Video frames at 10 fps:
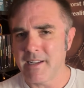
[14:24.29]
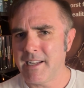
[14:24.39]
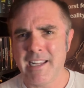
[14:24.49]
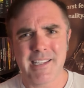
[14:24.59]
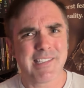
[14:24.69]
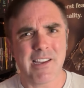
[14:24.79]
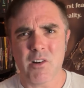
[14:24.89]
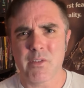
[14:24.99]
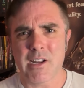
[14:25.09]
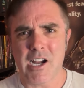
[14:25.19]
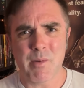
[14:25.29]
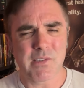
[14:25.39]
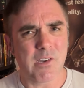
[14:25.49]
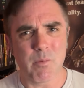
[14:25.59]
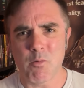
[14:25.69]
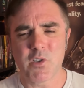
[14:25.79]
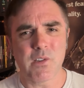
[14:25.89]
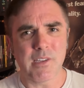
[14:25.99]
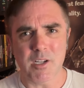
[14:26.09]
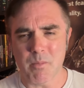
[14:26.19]
Again, sound off the comments, tell me what you
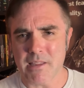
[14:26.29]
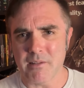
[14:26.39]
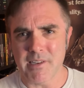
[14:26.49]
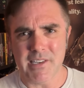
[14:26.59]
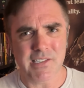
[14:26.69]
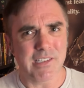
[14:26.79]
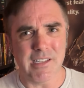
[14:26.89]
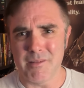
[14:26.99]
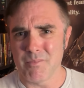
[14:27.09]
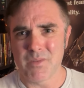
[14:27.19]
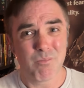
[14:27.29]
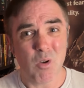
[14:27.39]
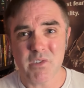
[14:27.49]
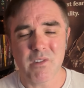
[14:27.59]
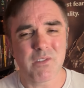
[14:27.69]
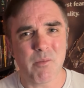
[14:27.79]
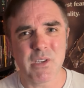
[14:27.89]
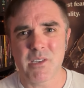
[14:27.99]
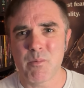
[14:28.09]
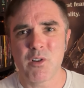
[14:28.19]
think about the list, and also tell me
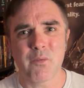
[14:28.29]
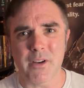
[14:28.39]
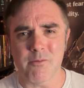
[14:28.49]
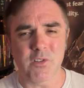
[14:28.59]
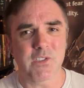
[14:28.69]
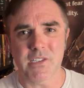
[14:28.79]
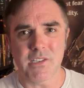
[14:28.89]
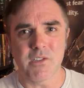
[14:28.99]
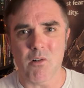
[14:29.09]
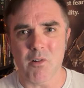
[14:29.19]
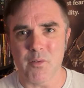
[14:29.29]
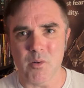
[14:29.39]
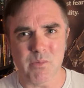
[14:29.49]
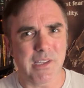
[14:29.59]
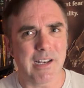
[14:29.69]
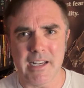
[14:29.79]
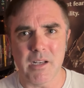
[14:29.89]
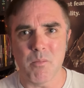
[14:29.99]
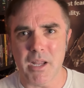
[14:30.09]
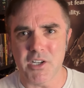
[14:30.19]
some of your favorite 60s horror films that I
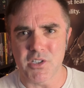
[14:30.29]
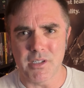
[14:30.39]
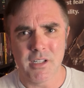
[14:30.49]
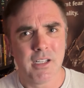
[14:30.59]
didn't mention.